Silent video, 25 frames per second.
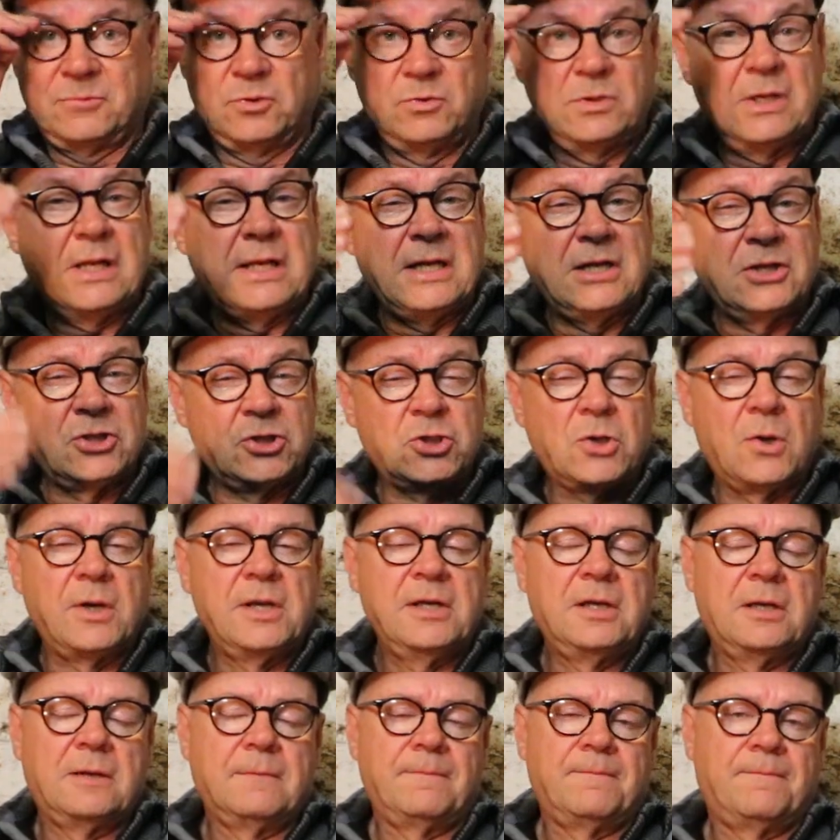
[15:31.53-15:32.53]
Really
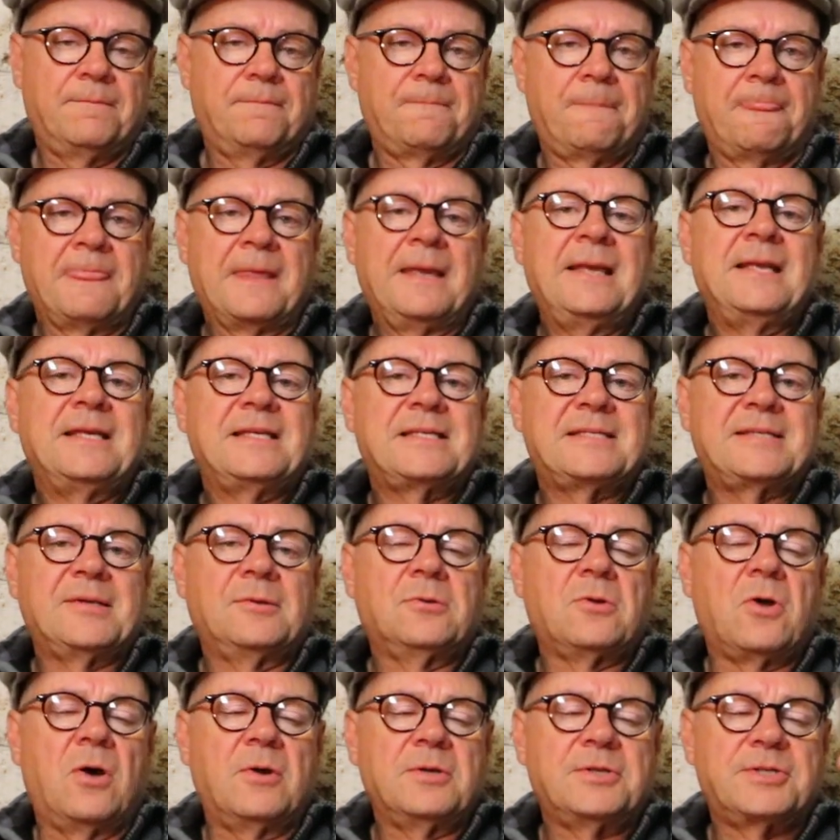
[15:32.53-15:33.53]
enjoyed it.
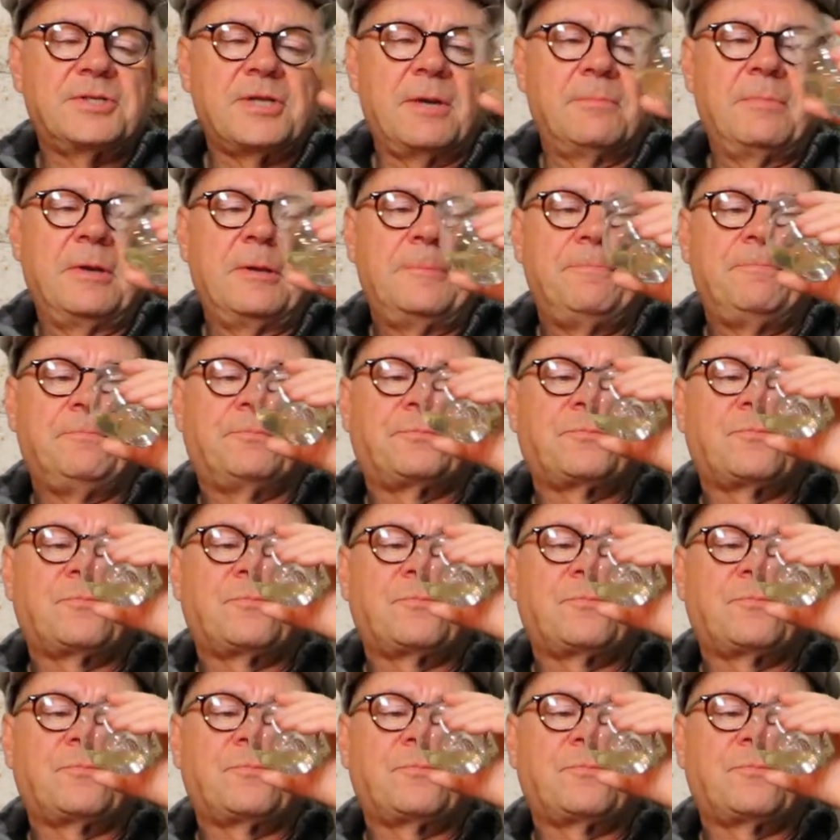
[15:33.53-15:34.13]
Still got some.